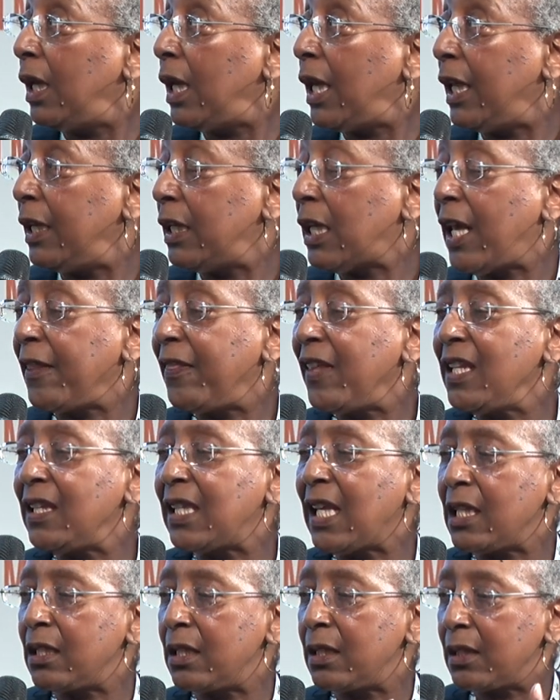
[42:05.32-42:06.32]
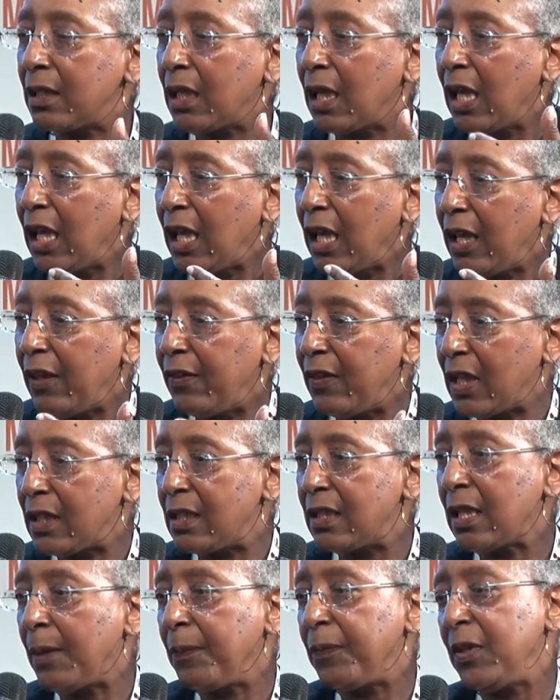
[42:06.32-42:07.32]
And I think that's
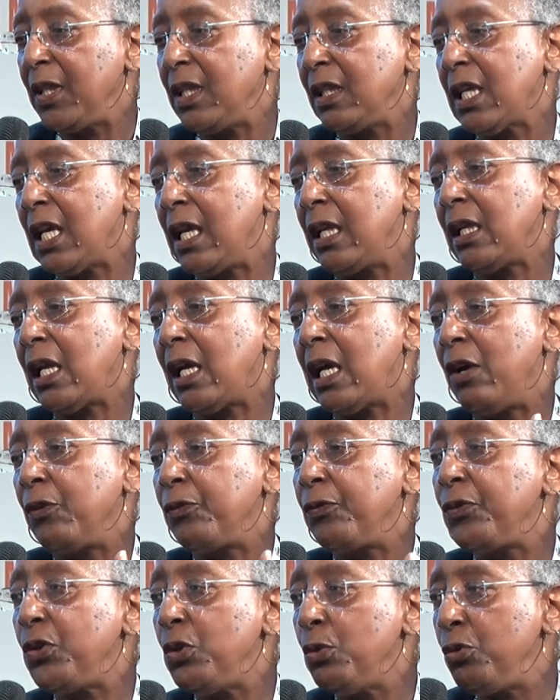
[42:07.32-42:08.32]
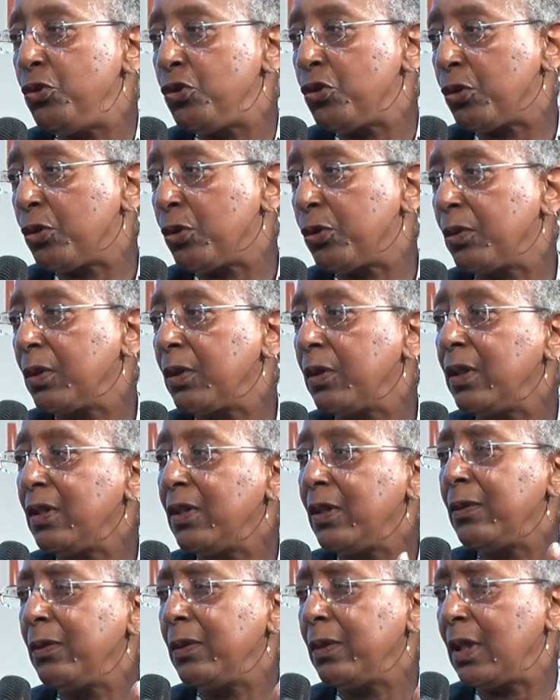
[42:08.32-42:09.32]
something that our future
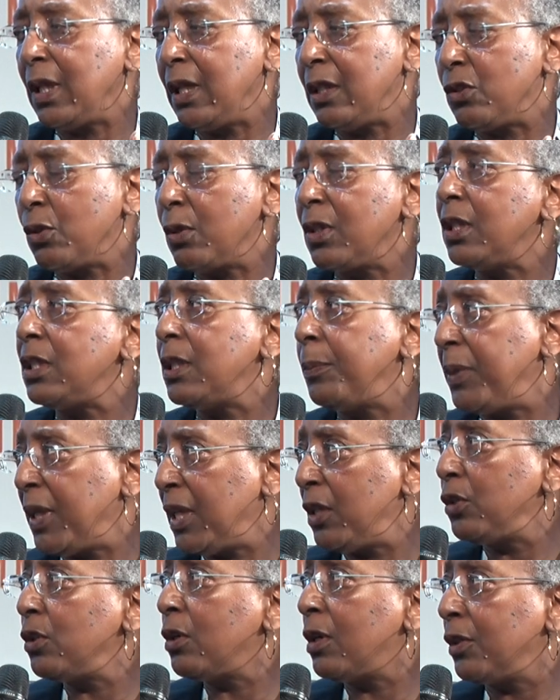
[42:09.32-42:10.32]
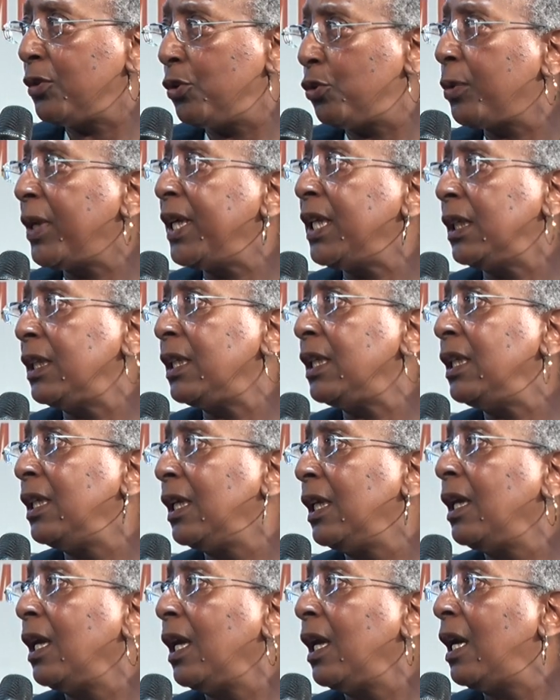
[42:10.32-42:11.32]
is going to depend on greatly.
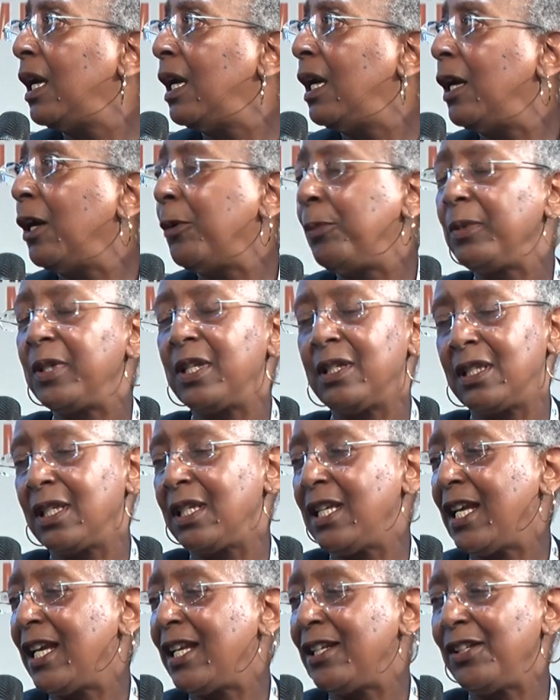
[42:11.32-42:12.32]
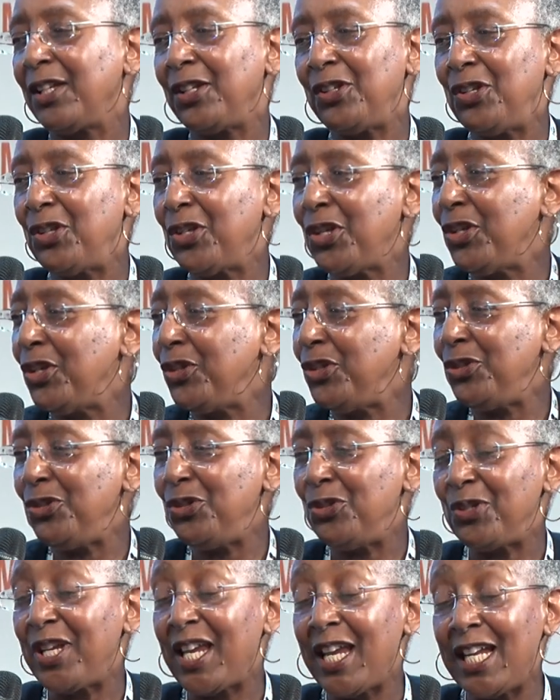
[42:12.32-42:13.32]
Because again,
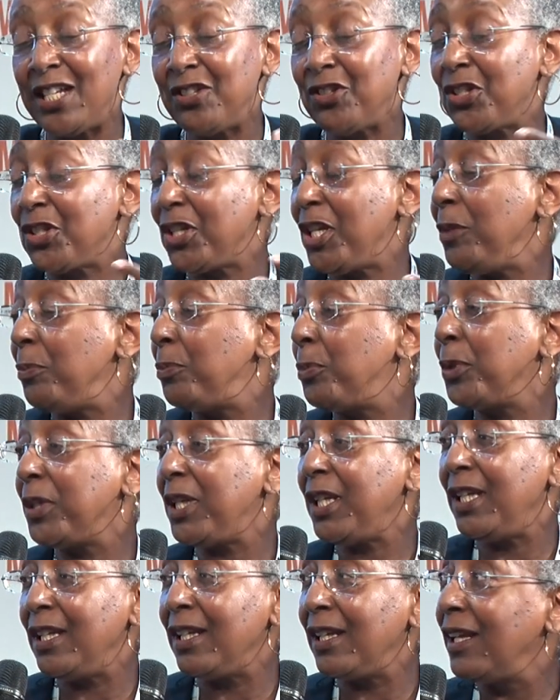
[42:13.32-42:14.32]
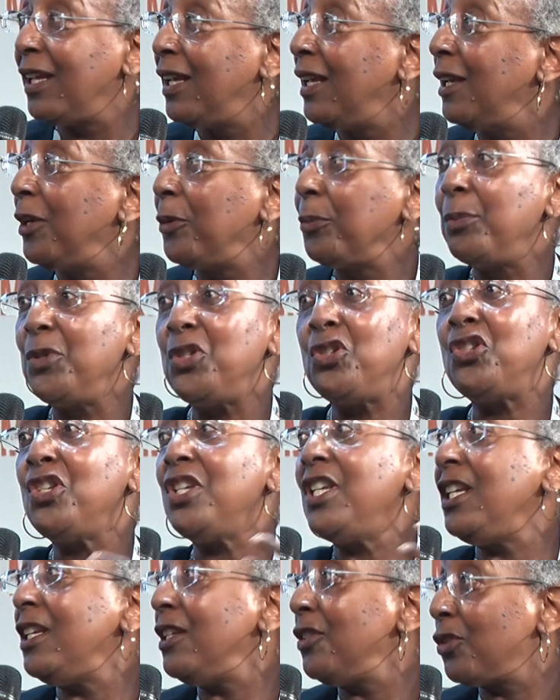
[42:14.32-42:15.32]
you can't just keep putting
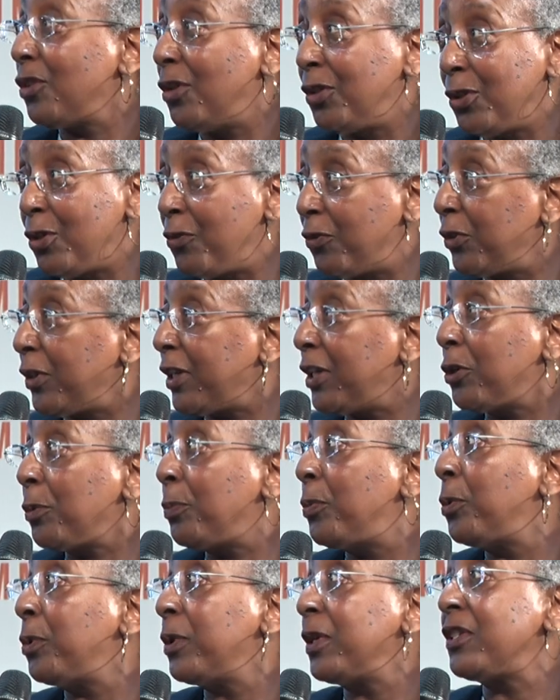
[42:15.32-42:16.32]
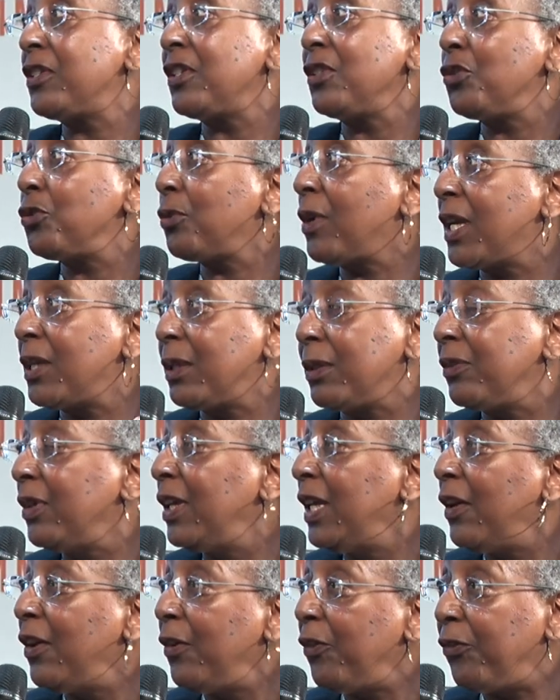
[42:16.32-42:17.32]
machines all over airports and try to
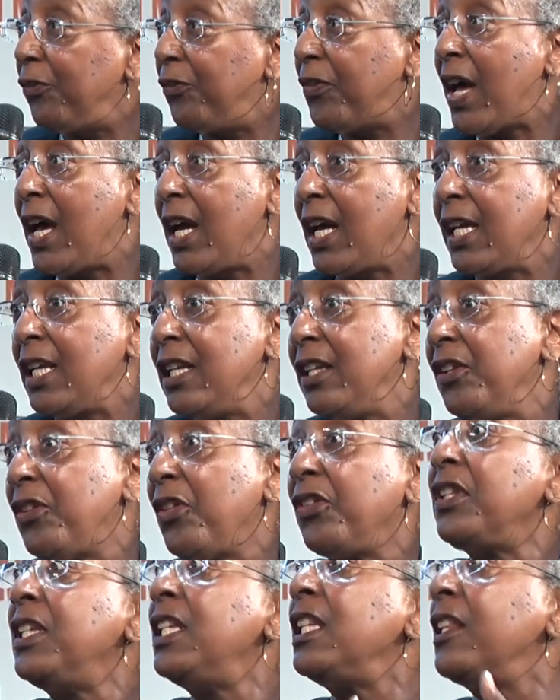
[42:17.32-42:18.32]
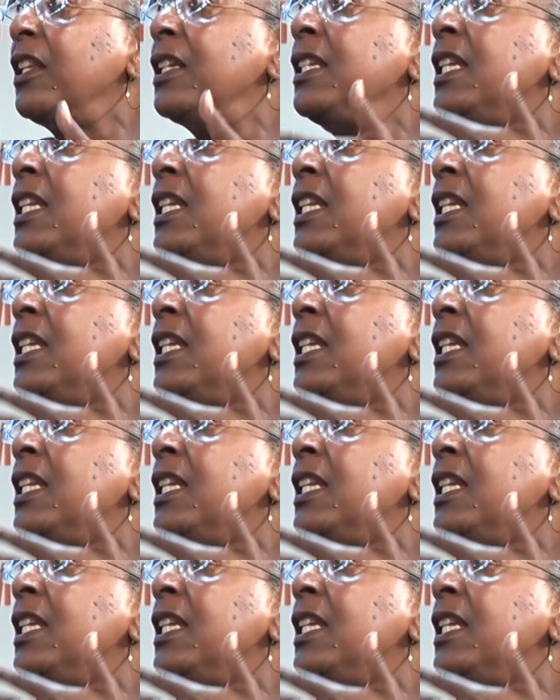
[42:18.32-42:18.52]
find the